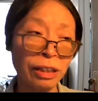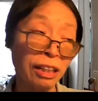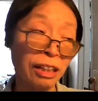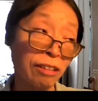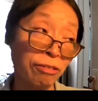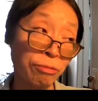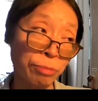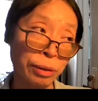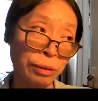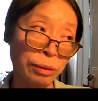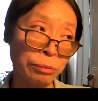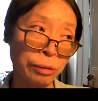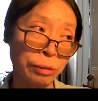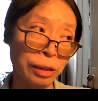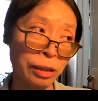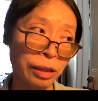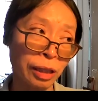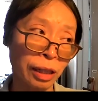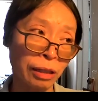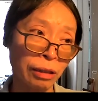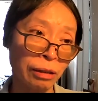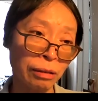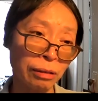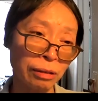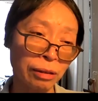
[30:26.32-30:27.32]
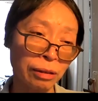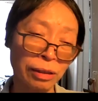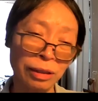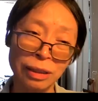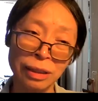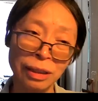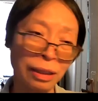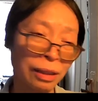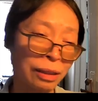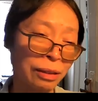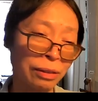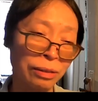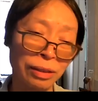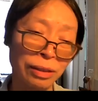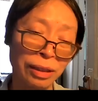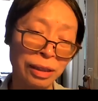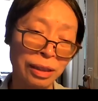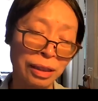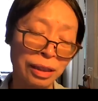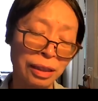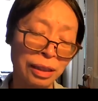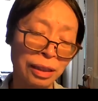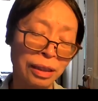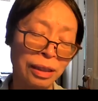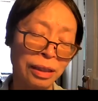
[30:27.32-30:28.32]
No, I have no information on
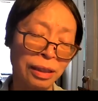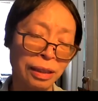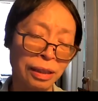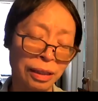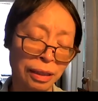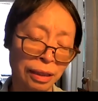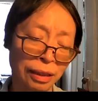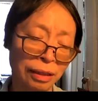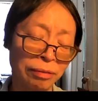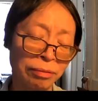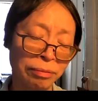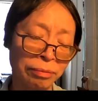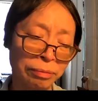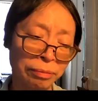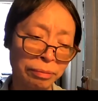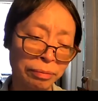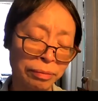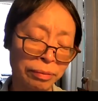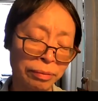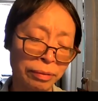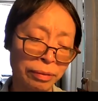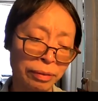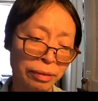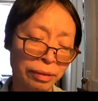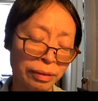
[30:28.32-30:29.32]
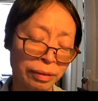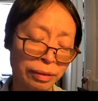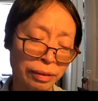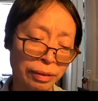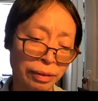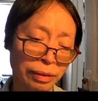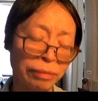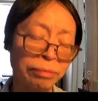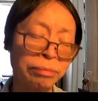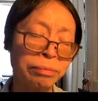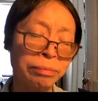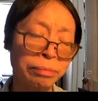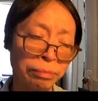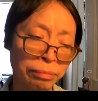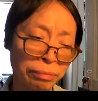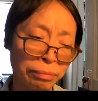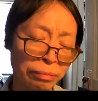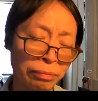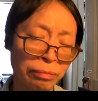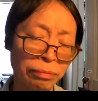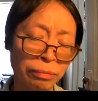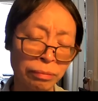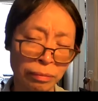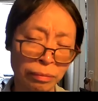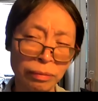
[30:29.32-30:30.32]
that. I cannot speak for
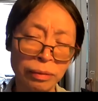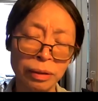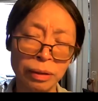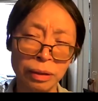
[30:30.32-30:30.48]
that.